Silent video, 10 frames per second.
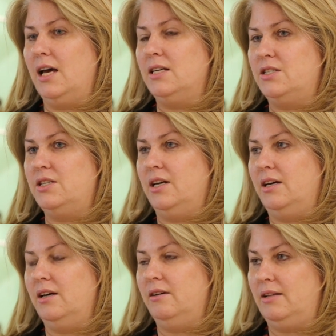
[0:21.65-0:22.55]

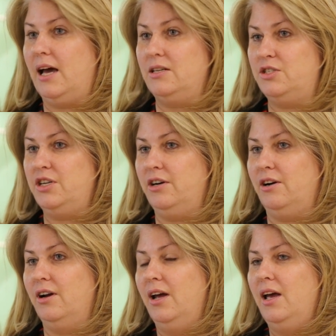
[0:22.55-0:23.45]
last
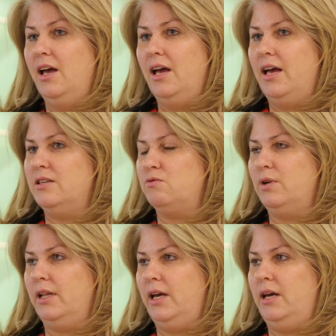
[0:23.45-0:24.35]
year is
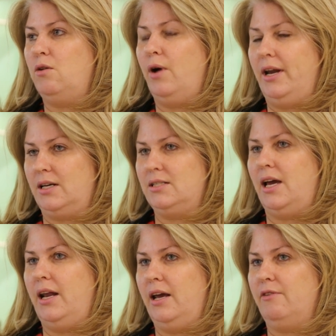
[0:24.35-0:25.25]
really quite
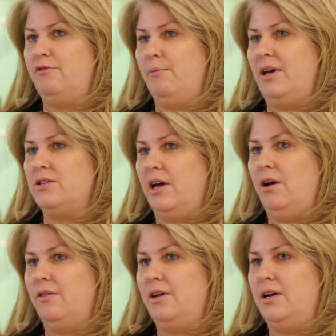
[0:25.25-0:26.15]
exciting for mental
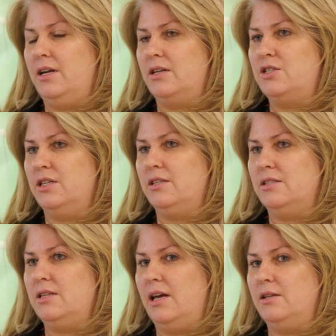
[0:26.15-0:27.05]
health and
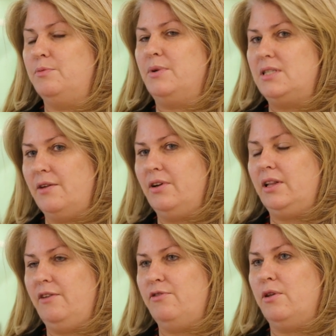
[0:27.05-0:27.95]
addictions, and
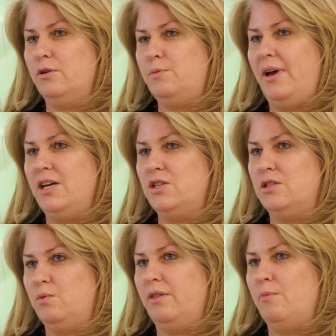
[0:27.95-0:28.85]
specifically for those
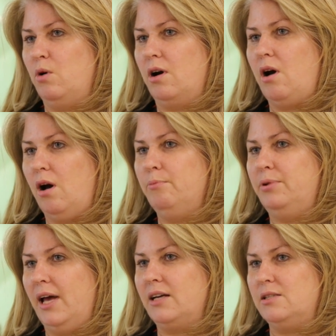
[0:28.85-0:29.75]
patients with more
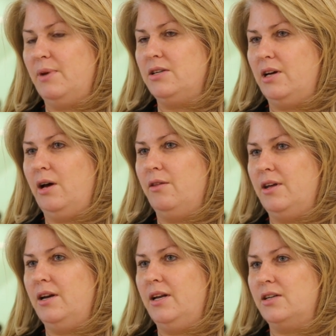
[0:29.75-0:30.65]
complex mental
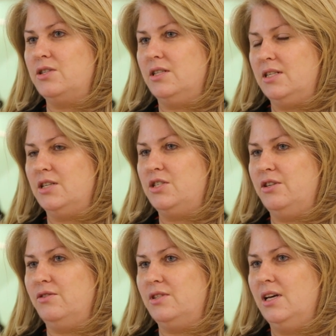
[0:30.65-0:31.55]
health and addictions
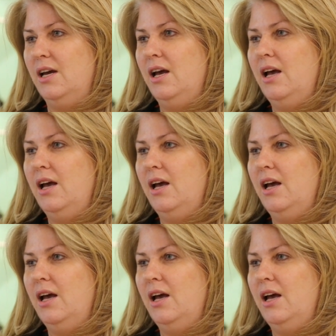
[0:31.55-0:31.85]
issues.